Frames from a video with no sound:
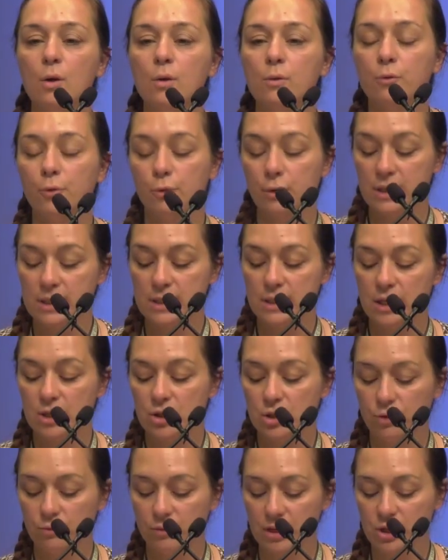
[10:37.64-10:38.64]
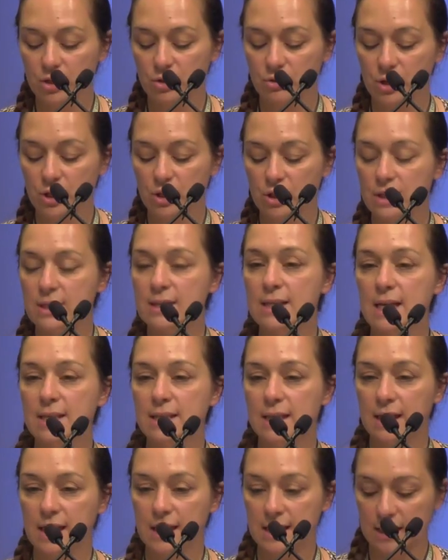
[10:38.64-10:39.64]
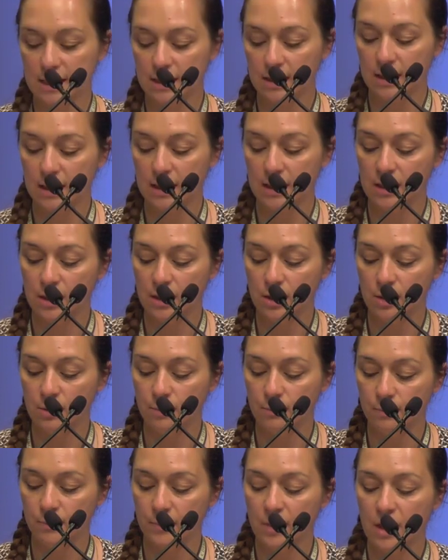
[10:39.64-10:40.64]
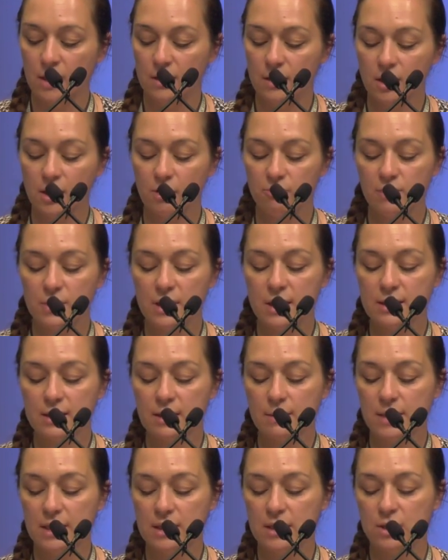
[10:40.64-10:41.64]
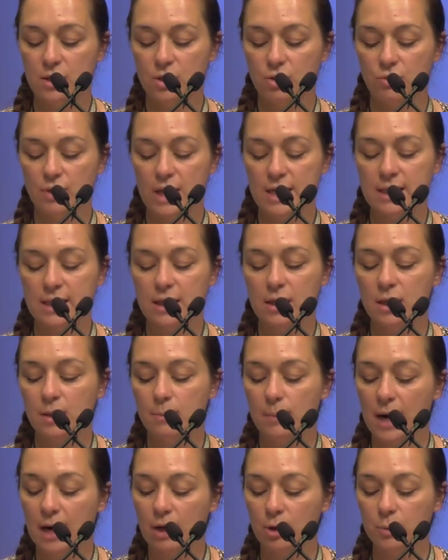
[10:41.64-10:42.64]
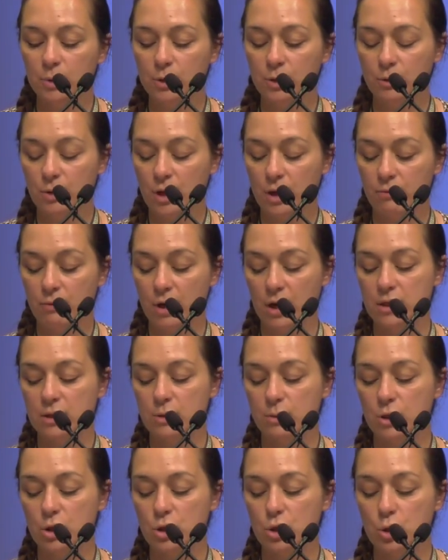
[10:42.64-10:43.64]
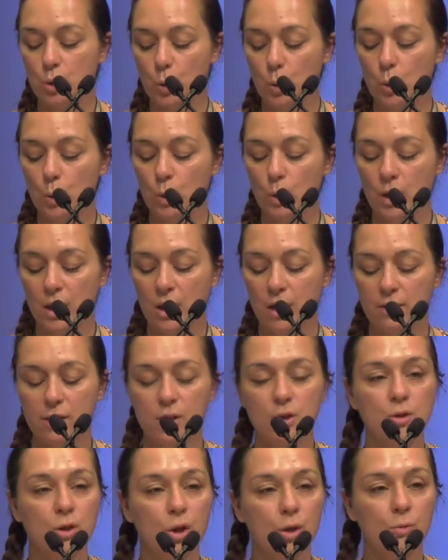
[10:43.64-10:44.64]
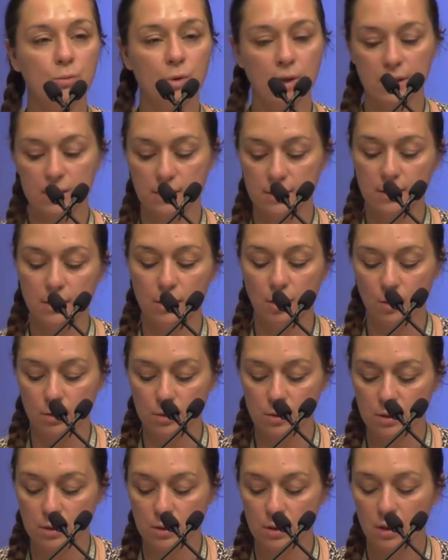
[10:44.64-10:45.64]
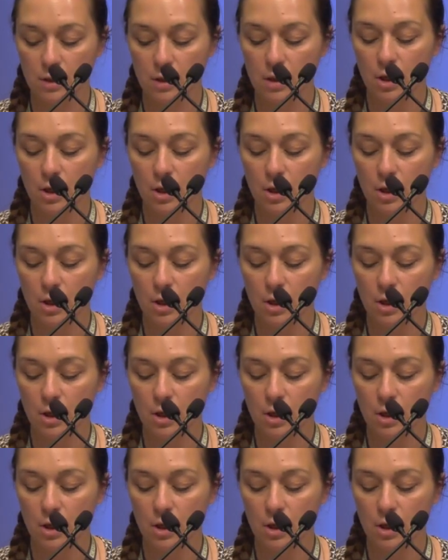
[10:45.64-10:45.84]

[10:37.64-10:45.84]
For international registrations designating the EU, the government has committed to creating a comparable UK right to ensure that no rights are lost.